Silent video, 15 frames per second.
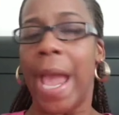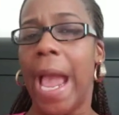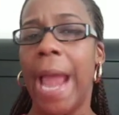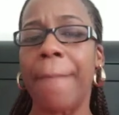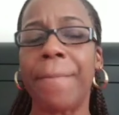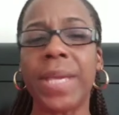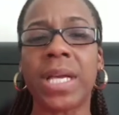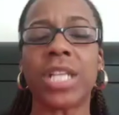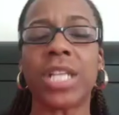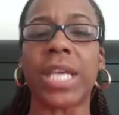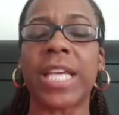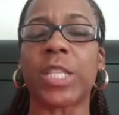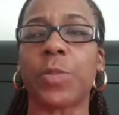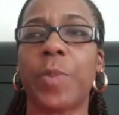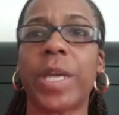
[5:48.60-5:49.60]
And
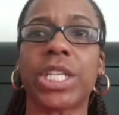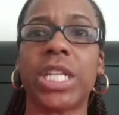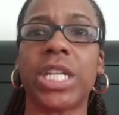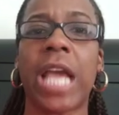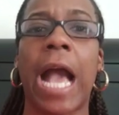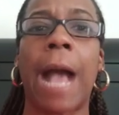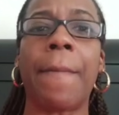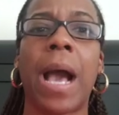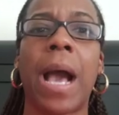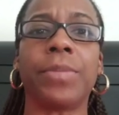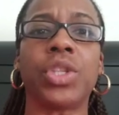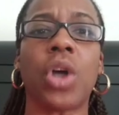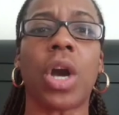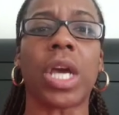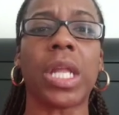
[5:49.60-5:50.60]
because, especially, I'm,
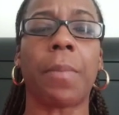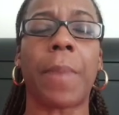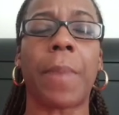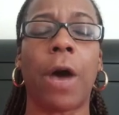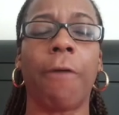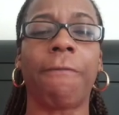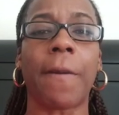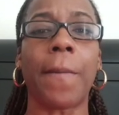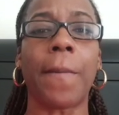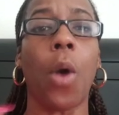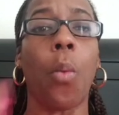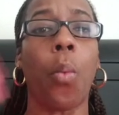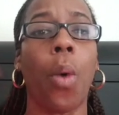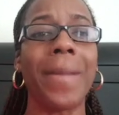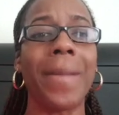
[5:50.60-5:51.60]
I'm talking about from
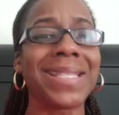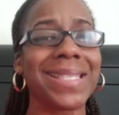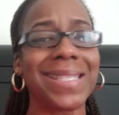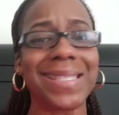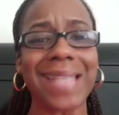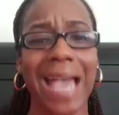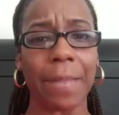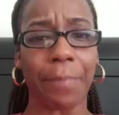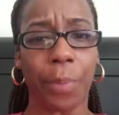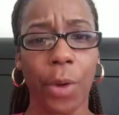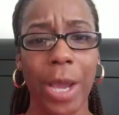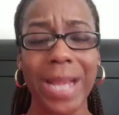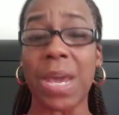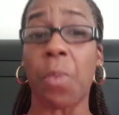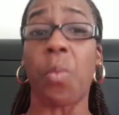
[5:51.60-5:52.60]
a woman's
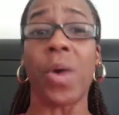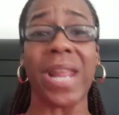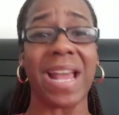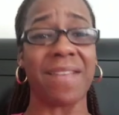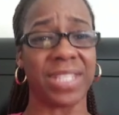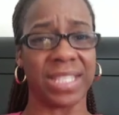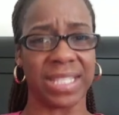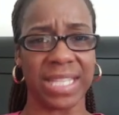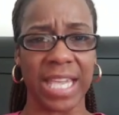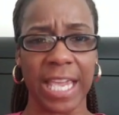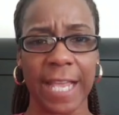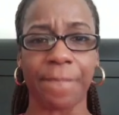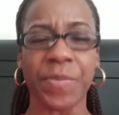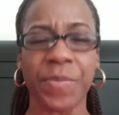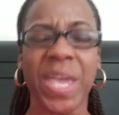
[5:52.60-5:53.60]
standpoint, what I've
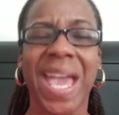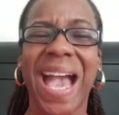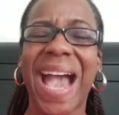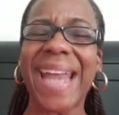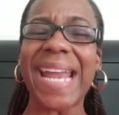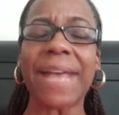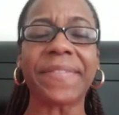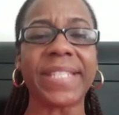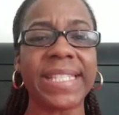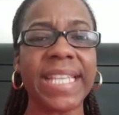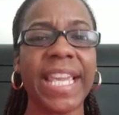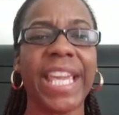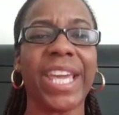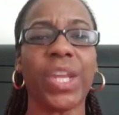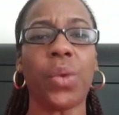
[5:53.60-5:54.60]
seen. And I've
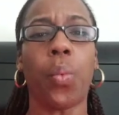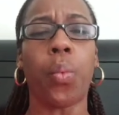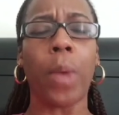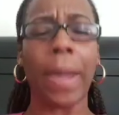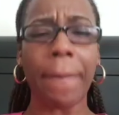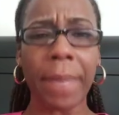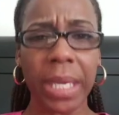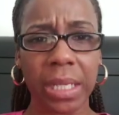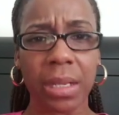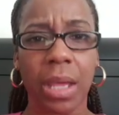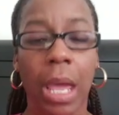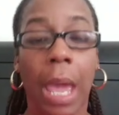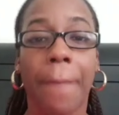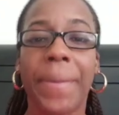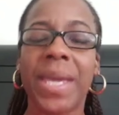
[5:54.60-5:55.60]
seen
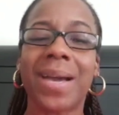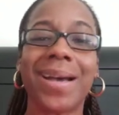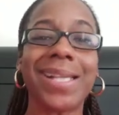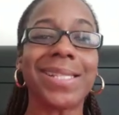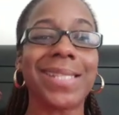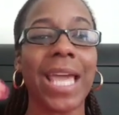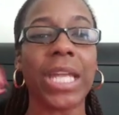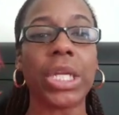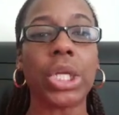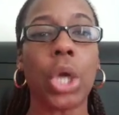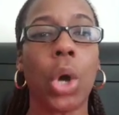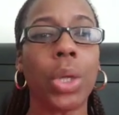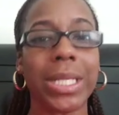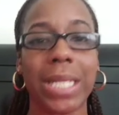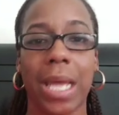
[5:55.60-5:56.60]
women, because they
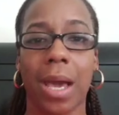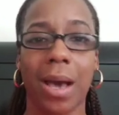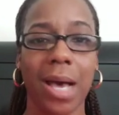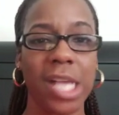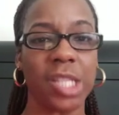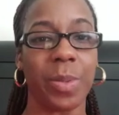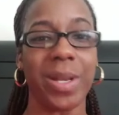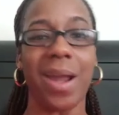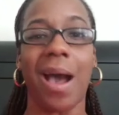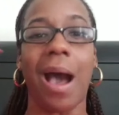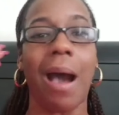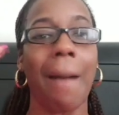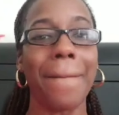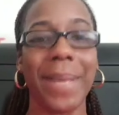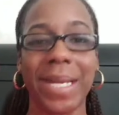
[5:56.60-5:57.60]
know that their husband
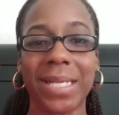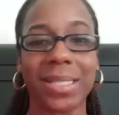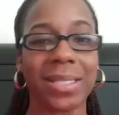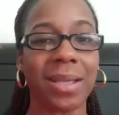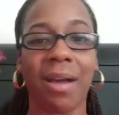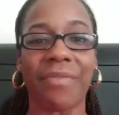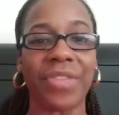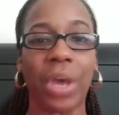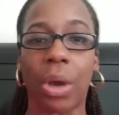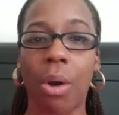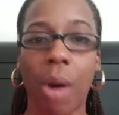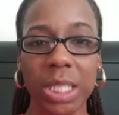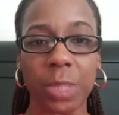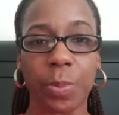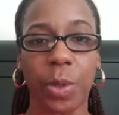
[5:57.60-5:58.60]
are a minister of the
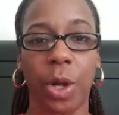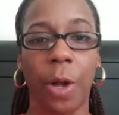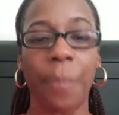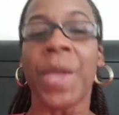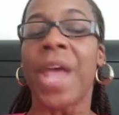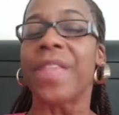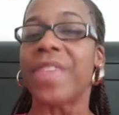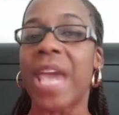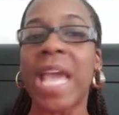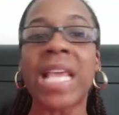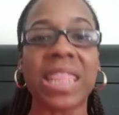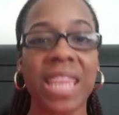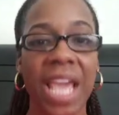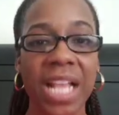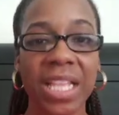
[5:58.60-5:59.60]
gospel,
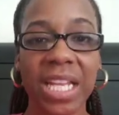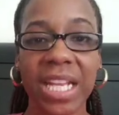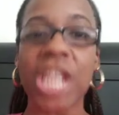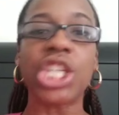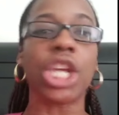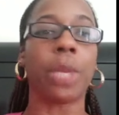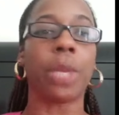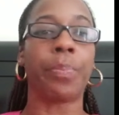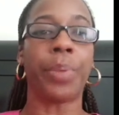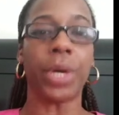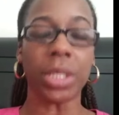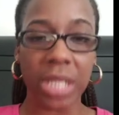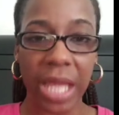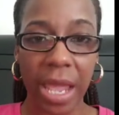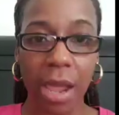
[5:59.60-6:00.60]
they think that they should
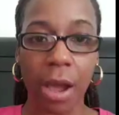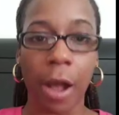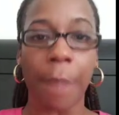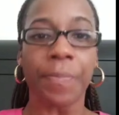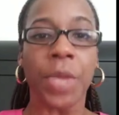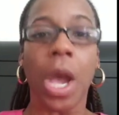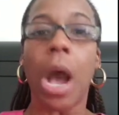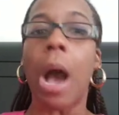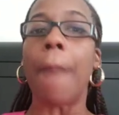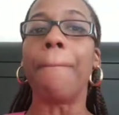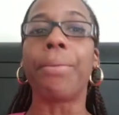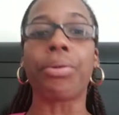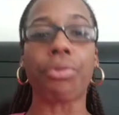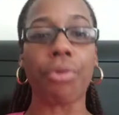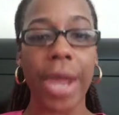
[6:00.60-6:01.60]
put their
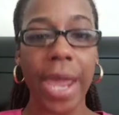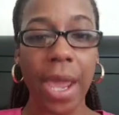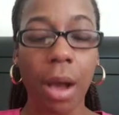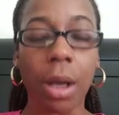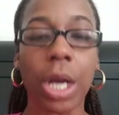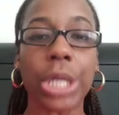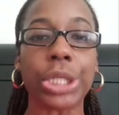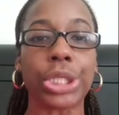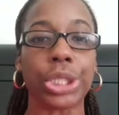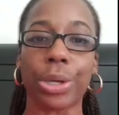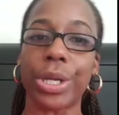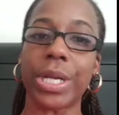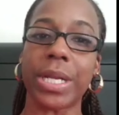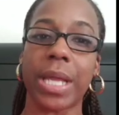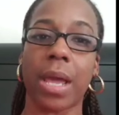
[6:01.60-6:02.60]
um, prayer concerning